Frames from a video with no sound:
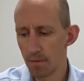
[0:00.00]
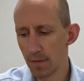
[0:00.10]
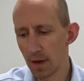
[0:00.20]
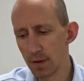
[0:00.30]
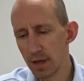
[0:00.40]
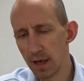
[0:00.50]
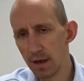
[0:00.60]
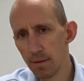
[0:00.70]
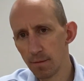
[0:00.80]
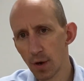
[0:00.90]
Now in
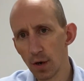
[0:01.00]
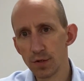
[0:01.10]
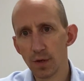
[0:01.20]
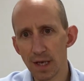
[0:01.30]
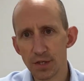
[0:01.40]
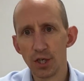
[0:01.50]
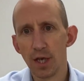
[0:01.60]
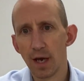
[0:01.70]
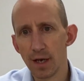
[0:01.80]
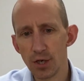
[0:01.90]
the Protool
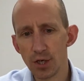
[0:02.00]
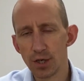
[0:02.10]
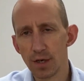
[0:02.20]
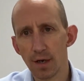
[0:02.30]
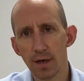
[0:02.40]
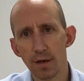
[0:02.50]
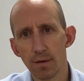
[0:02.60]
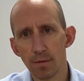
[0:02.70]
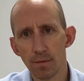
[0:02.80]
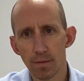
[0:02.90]
SGH
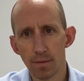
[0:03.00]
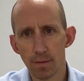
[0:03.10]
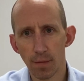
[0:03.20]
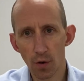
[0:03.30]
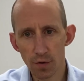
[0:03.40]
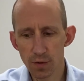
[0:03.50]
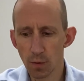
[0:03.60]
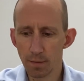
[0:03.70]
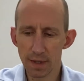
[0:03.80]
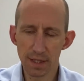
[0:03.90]
box
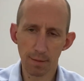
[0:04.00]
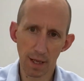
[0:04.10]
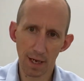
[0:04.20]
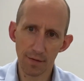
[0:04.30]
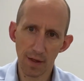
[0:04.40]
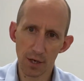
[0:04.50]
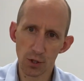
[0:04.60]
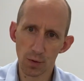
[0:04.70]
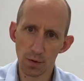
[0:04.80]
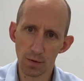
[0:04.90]
would be supplied the
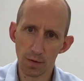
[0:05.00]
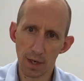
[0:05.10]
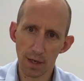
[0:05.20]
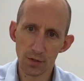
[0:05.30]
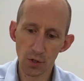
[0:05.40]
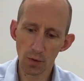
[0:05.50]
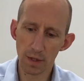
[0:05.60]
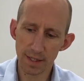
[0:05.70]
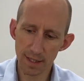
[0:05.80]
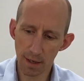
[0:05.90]
actual tool
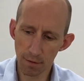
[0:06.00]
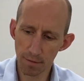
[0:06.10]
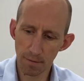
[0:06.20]
itself,